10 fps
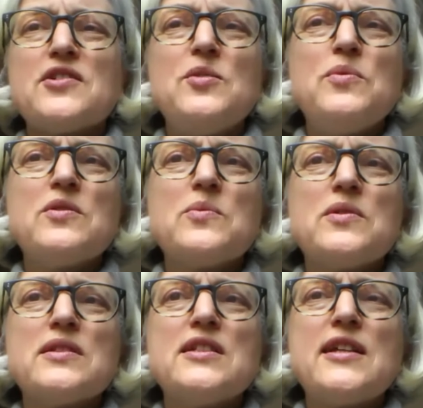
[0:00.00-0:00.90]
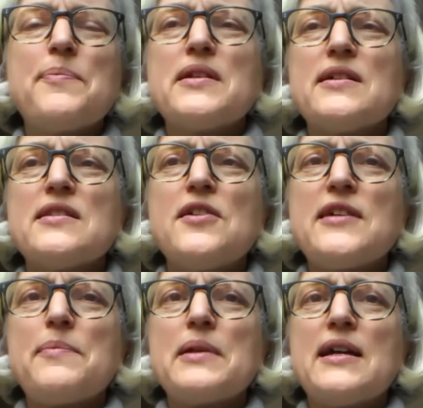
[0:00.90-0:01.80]
you wouldn't want to jeopardize those
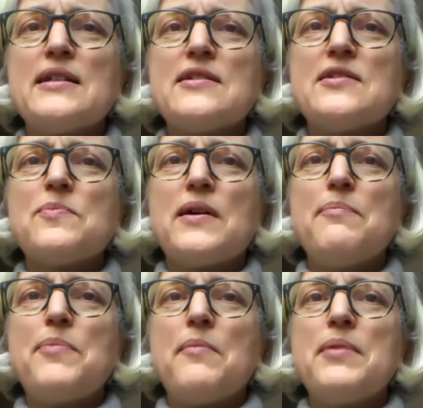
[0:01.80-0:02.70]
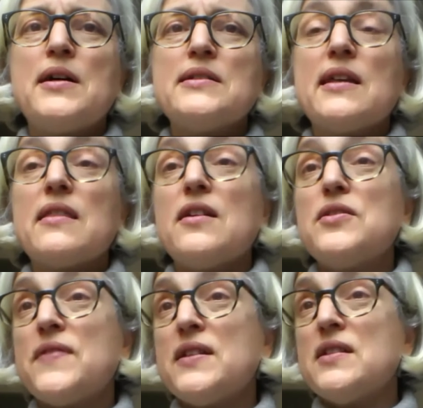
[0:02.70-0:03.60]
applications by bombarding
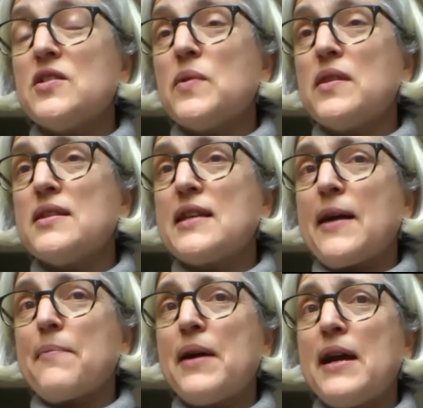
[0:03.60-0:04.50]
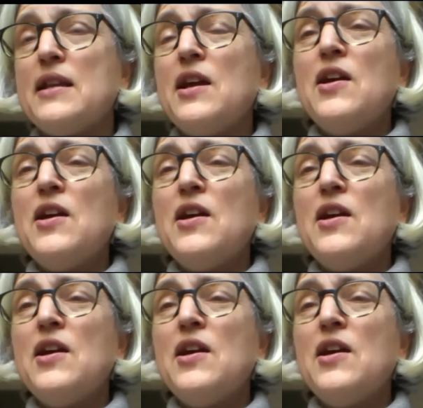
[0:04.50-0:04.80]
those funders with this campaign.